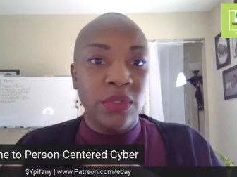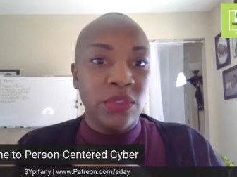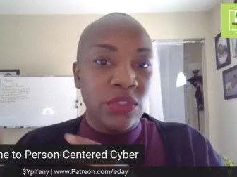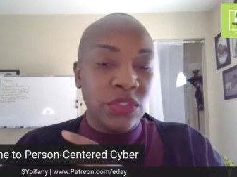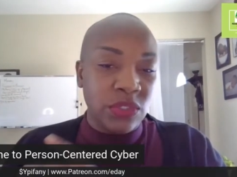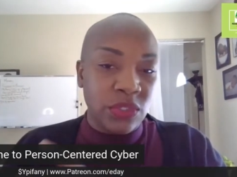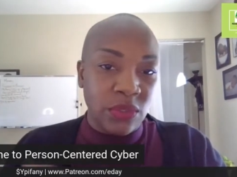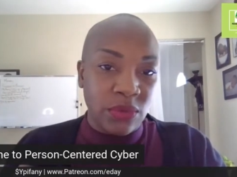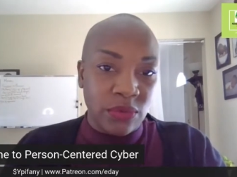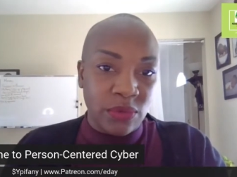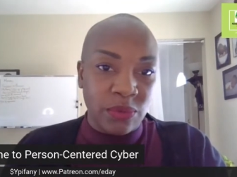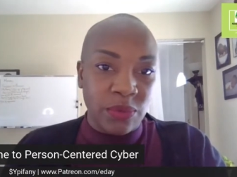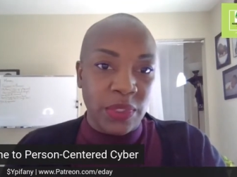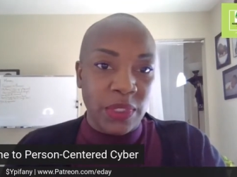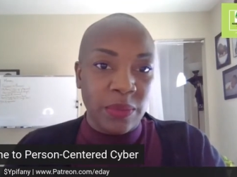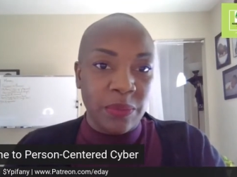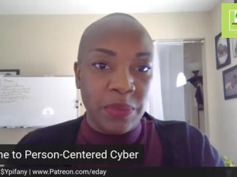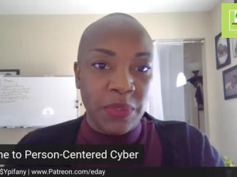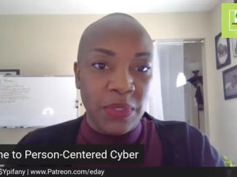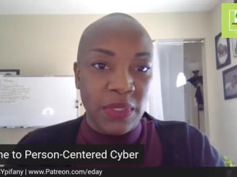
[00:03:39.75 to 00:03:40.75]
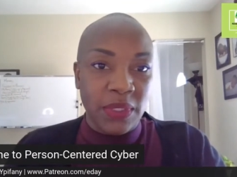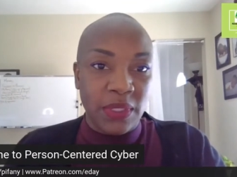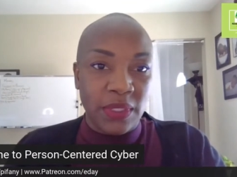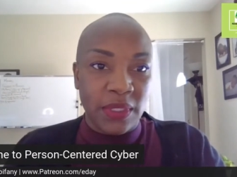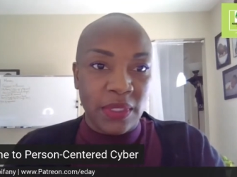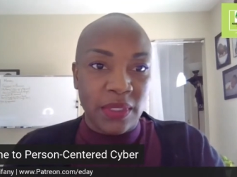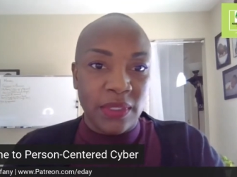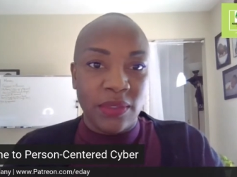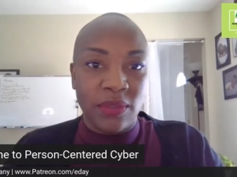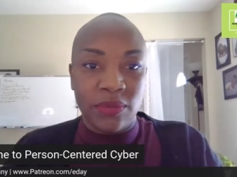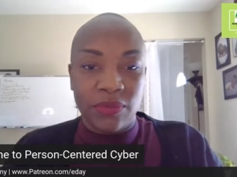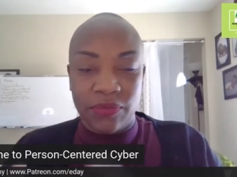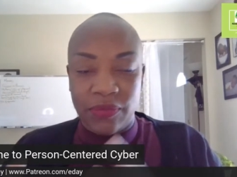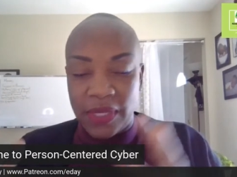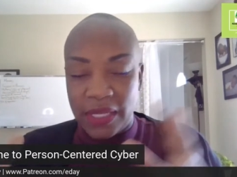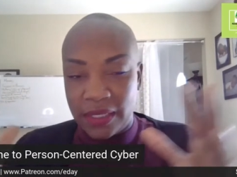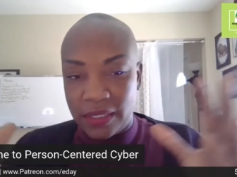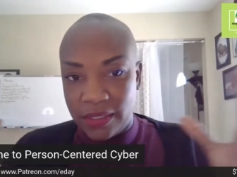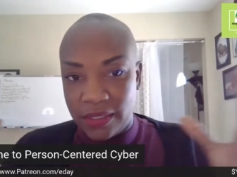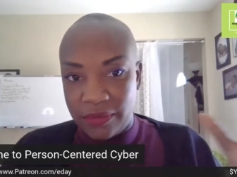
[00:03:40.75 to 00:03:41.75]
just go to Wikipedia and you'll
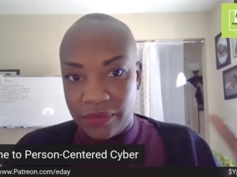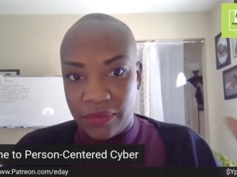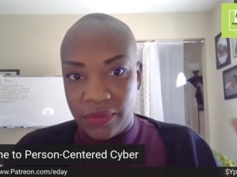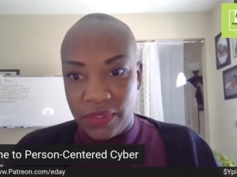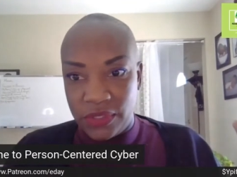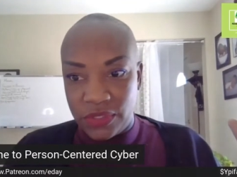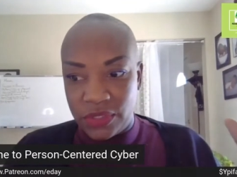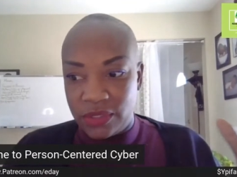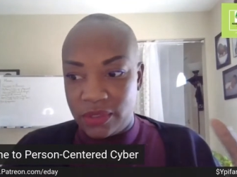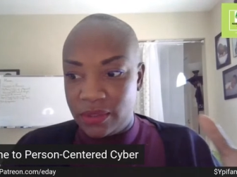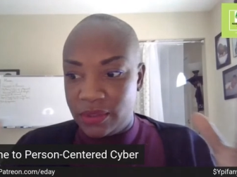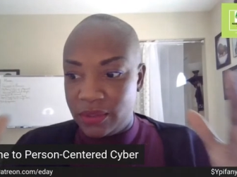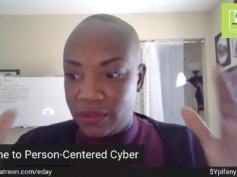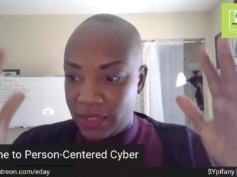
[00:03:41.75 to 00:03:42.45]
find a definition.